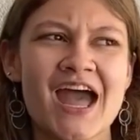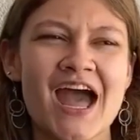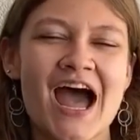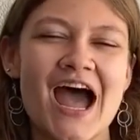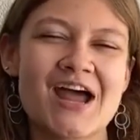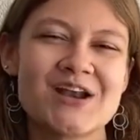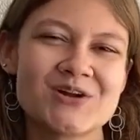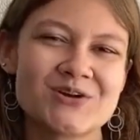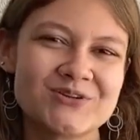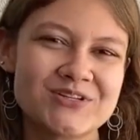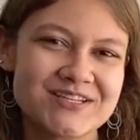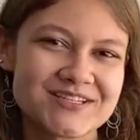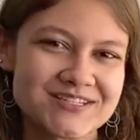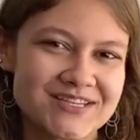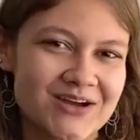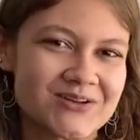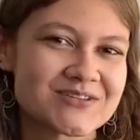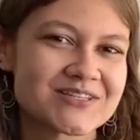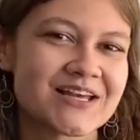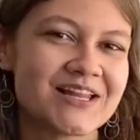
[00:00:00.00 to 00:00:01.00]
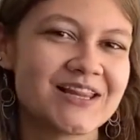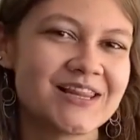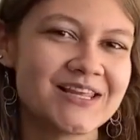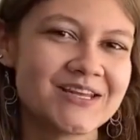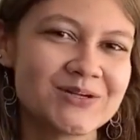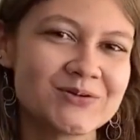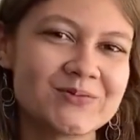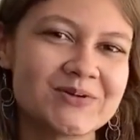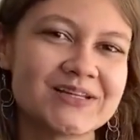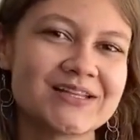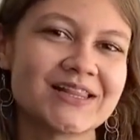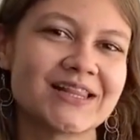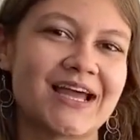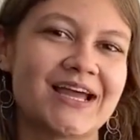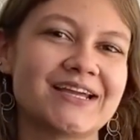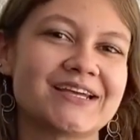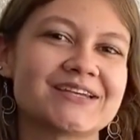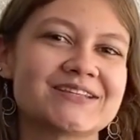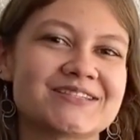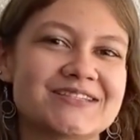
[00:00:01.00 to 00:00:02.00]
I know this sounds a little bit
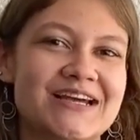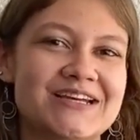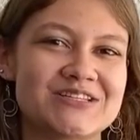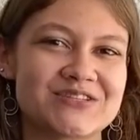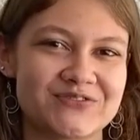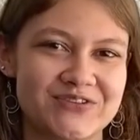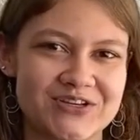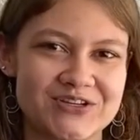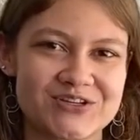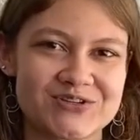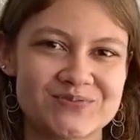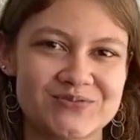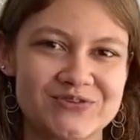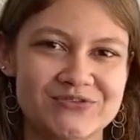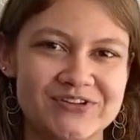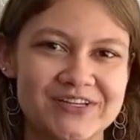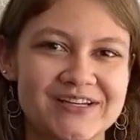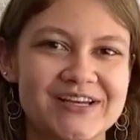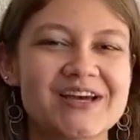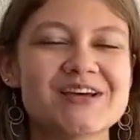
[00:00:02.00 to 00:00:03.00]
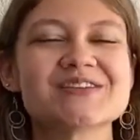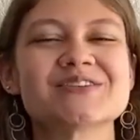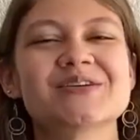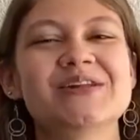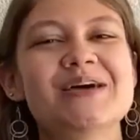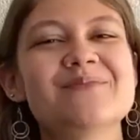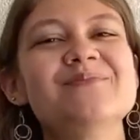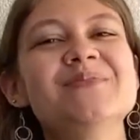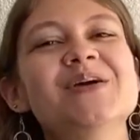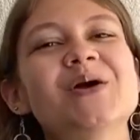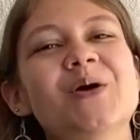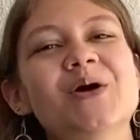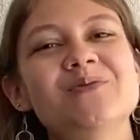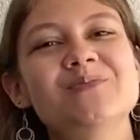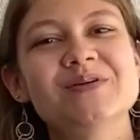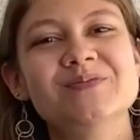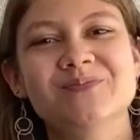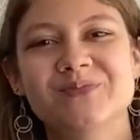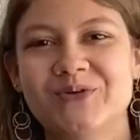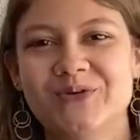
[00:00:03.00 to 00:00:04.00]
like a science fiction movie, so let me go a
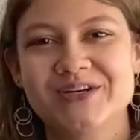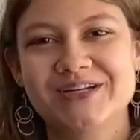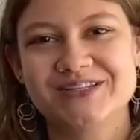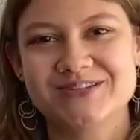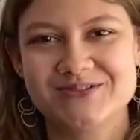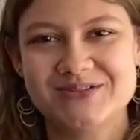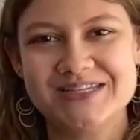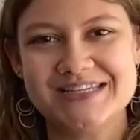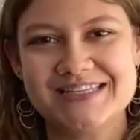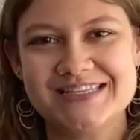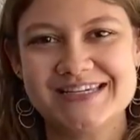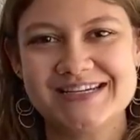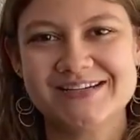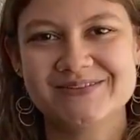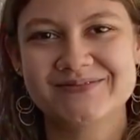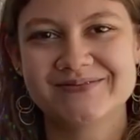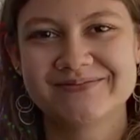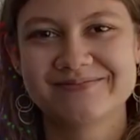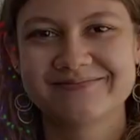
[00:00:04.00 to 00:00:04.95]
bit more into detail.